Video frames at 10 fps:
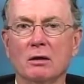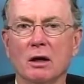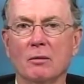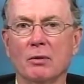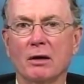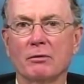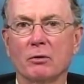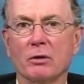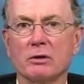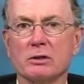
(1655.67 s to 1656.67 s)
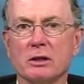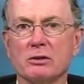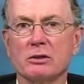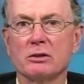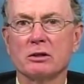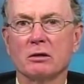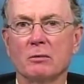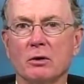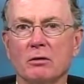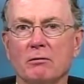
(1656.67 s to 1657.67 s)
nonprofit organizations in the
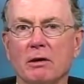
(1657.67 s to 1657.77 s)
community.